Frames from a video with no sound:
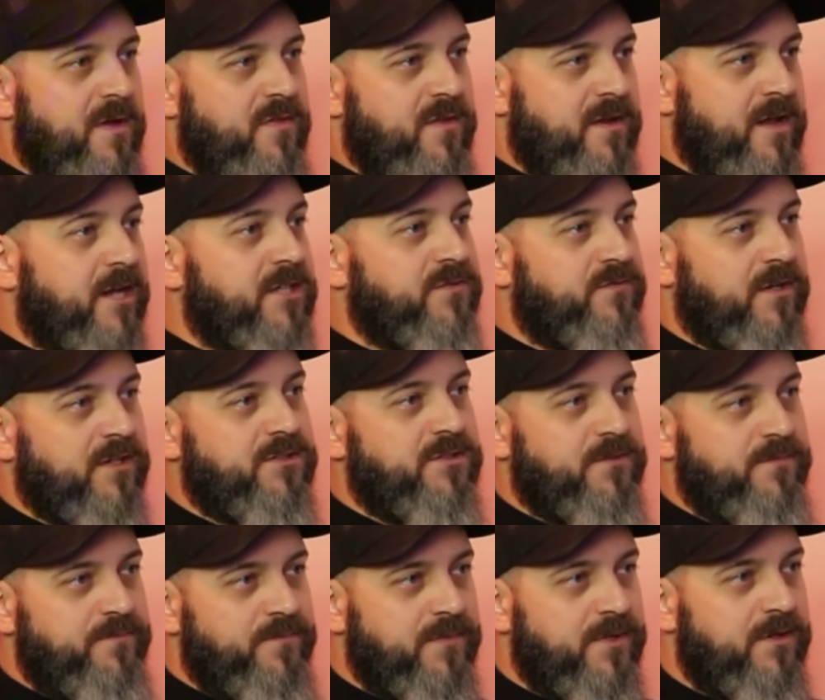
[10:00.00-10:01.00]
be the next
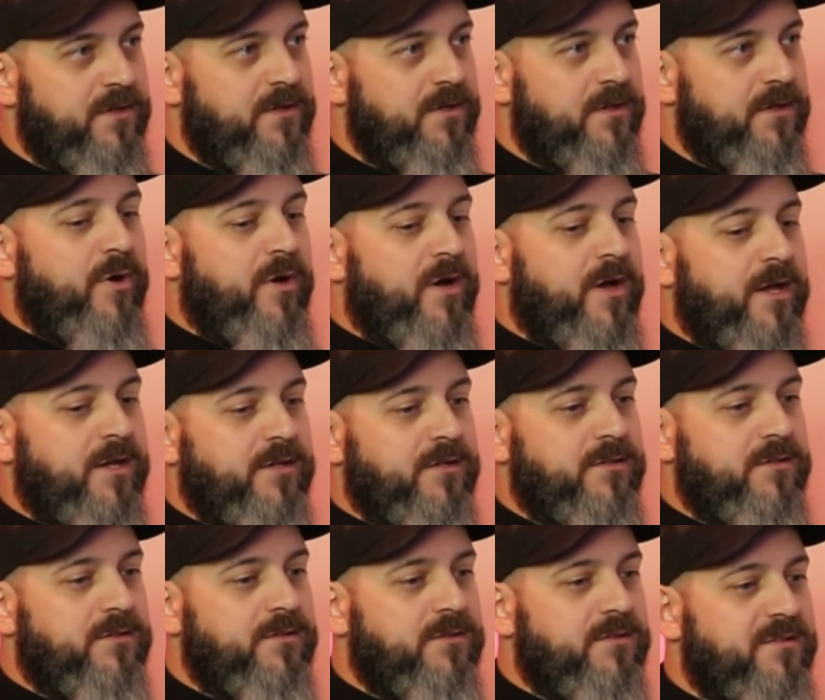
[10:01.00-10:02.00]
victim.
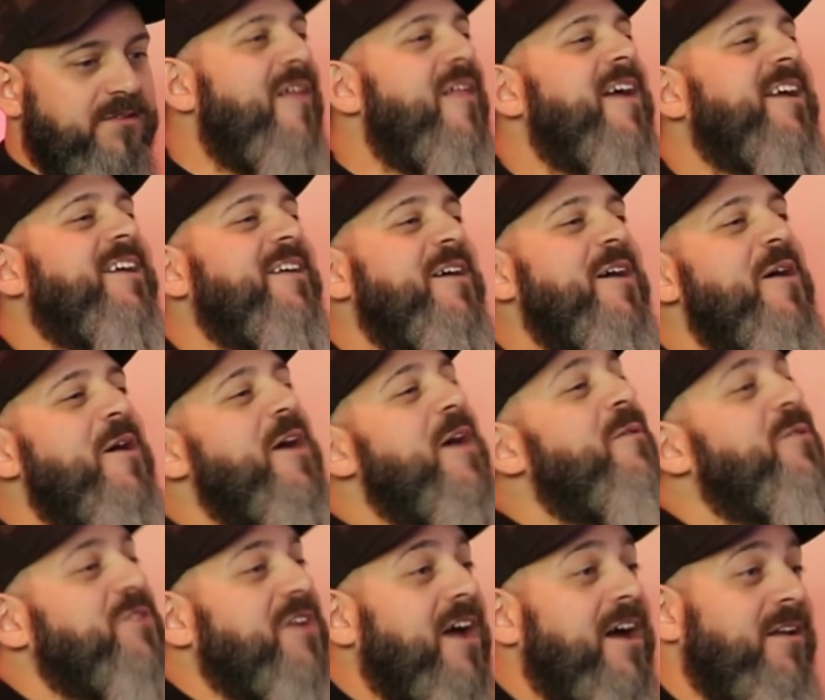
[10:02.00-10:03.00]
But I like
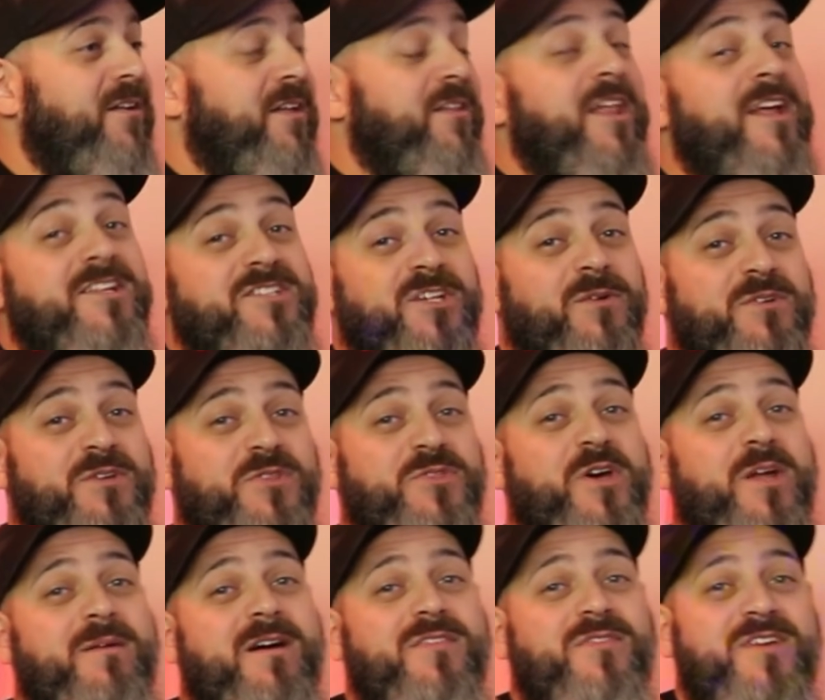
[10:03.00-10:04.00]
it was. I don't know. Let us know what you
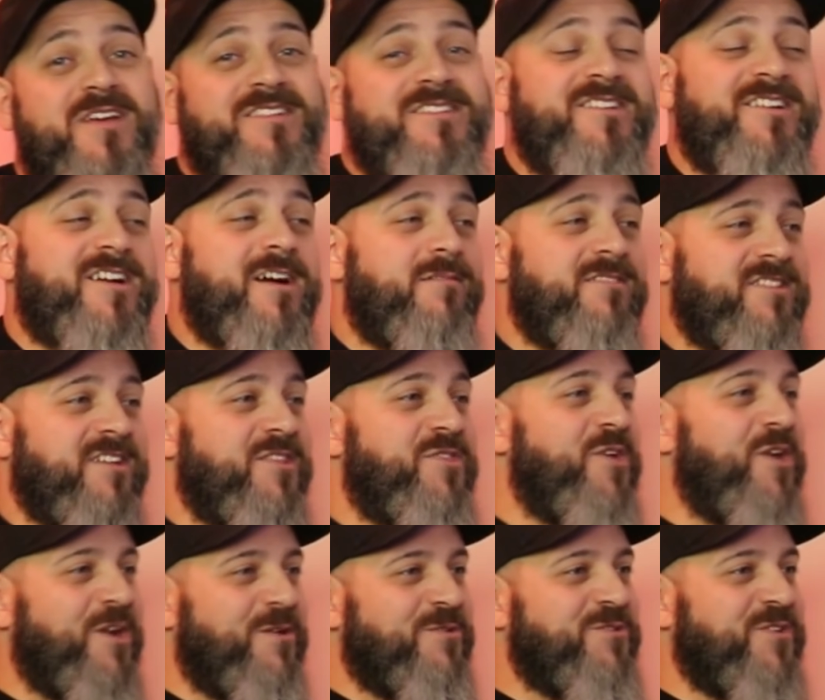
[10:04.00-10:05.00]
thought about this in the comments. I
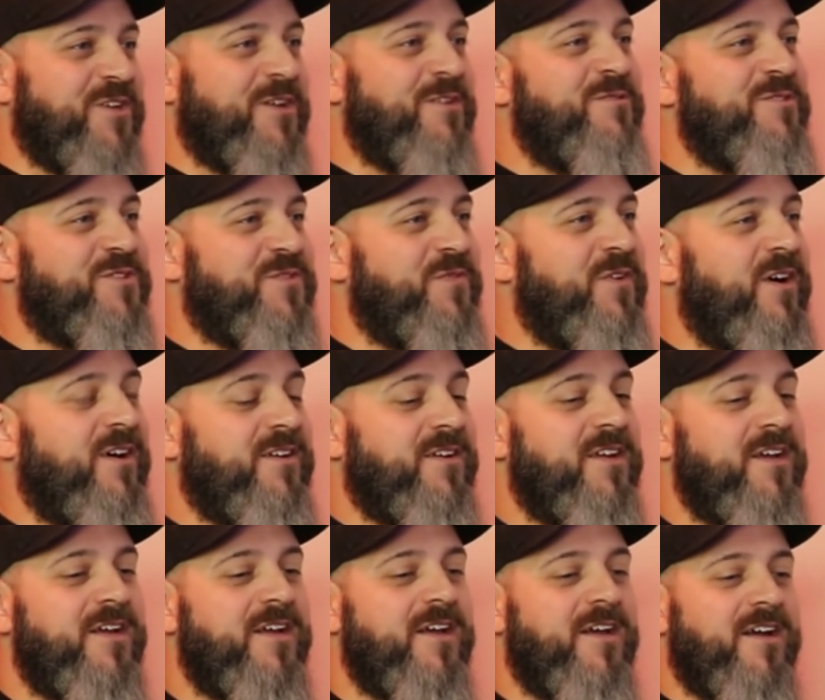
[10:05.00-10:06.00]
thought it was fun.